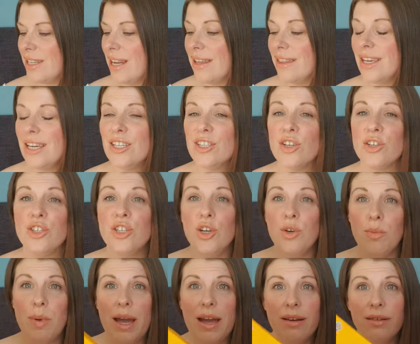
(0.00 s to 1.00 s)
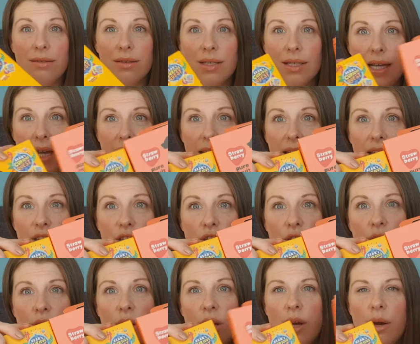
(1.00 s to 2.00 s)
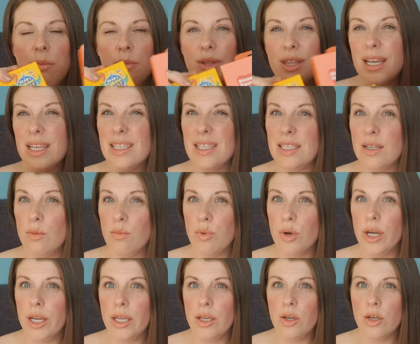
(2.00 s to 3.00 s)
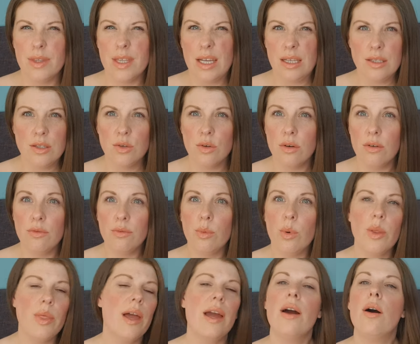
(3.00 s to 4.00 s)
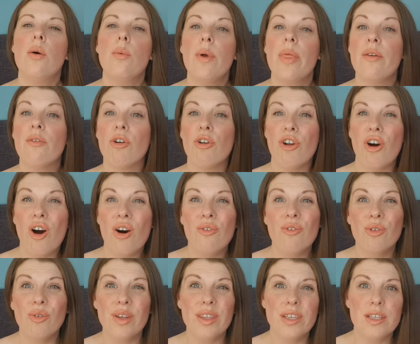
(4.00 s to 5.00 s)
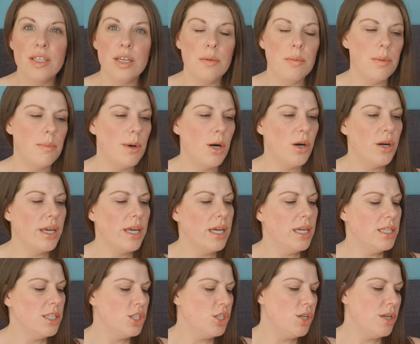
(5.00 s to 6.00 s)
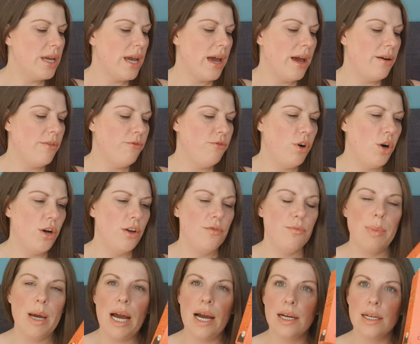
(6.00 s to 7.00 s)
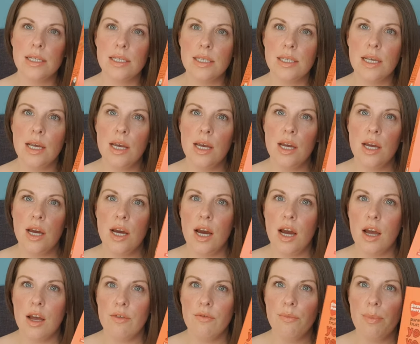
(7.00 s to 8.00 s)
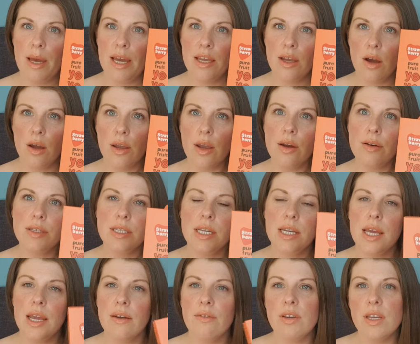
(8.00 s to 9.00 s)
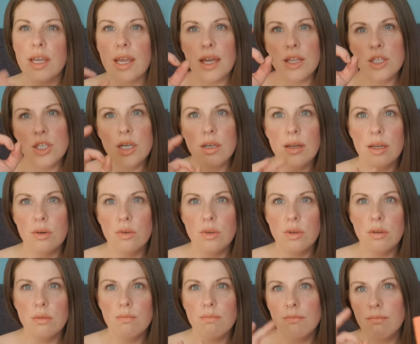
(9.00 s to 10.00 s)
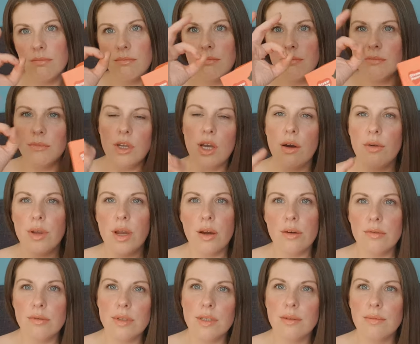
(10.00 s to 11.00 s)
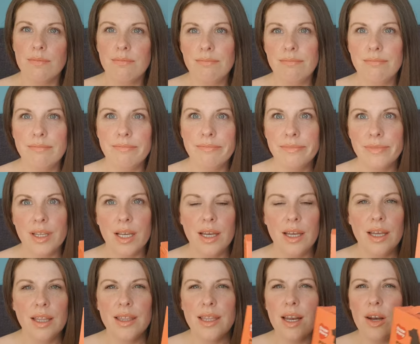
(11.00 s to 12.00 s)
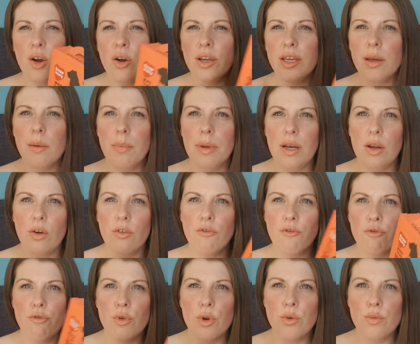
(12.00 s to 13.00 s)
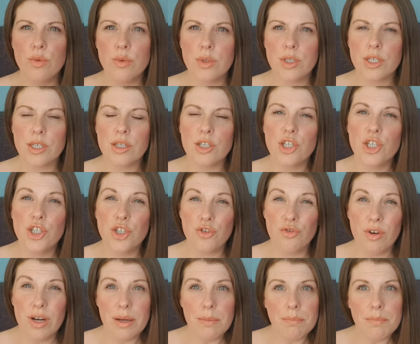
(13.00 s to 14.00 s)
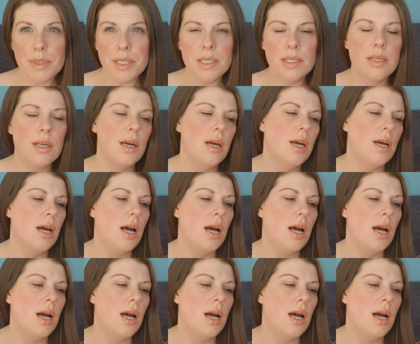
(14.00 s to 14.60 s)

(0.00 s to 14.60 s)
Now, these are £2 each, but that's still pretty good. That's sort of what they are when they're on offer in the supermarket. So you get 5 packs of Bear Yo-Yos in here, and you get 2 little yo-yos. They're like a bit like fruit strips.